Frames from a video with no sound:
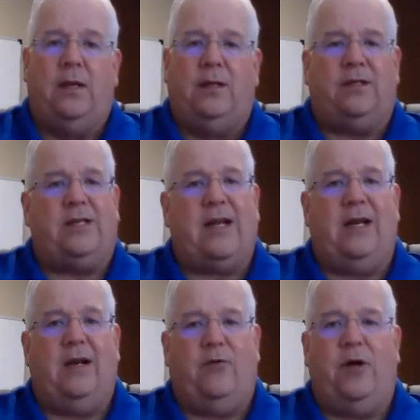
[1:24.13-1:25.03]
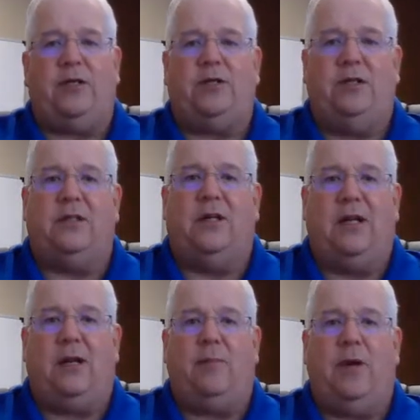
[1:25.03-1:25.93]
The second question is a
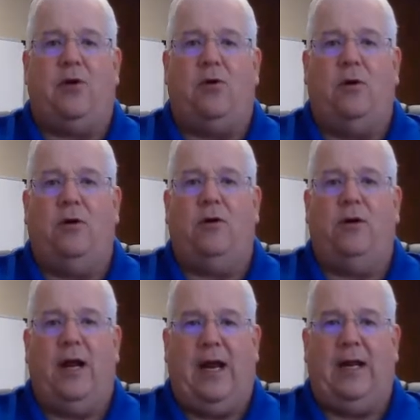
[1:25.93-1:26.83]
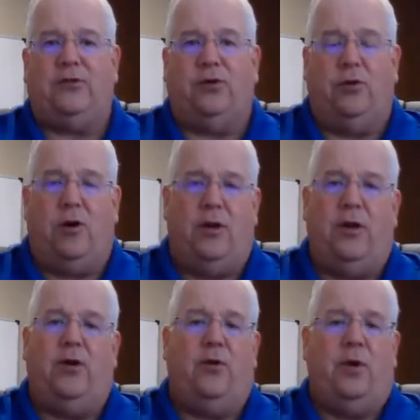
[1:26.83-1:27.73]
little bit harder to answer,
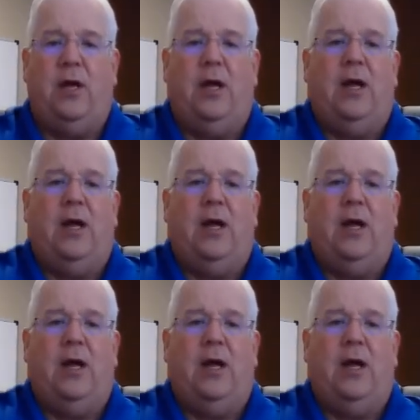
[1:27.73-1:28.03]
although